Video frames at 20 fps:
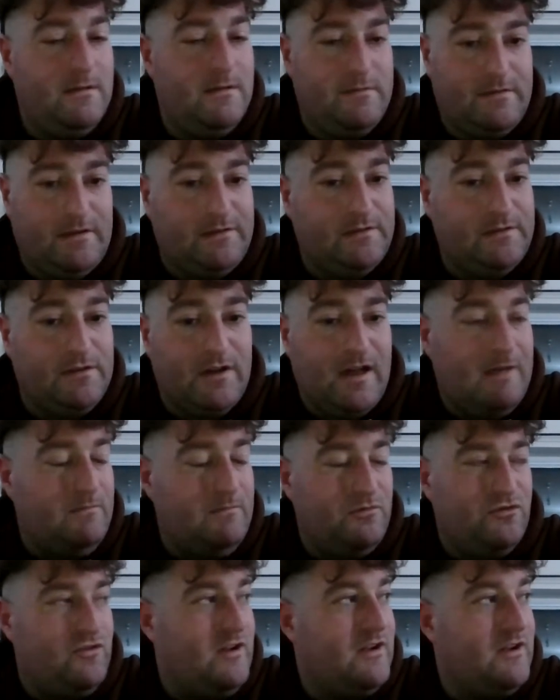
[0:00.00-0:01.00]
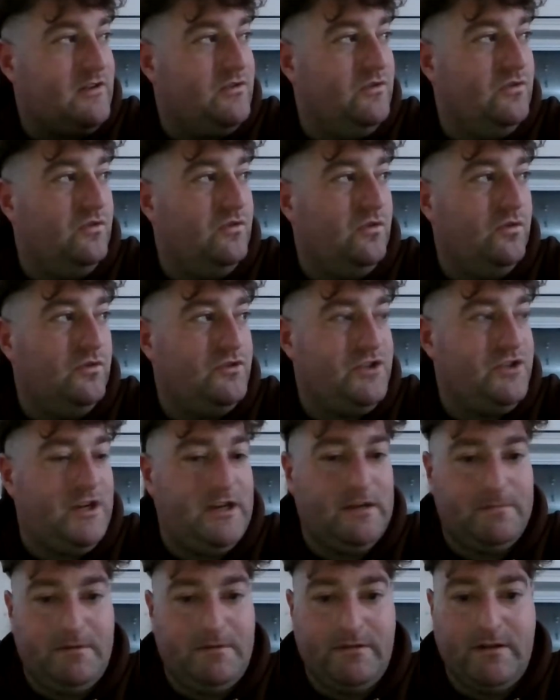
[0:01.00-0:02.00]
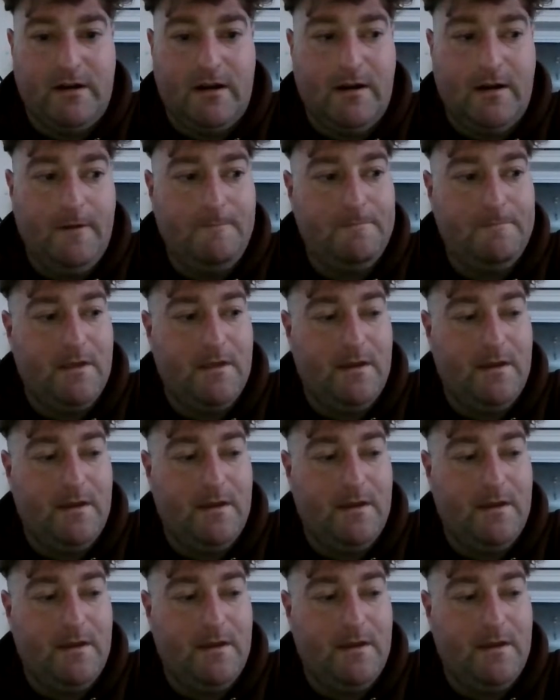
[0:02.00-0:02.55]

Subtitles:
It's actually got Amtrak or GWR.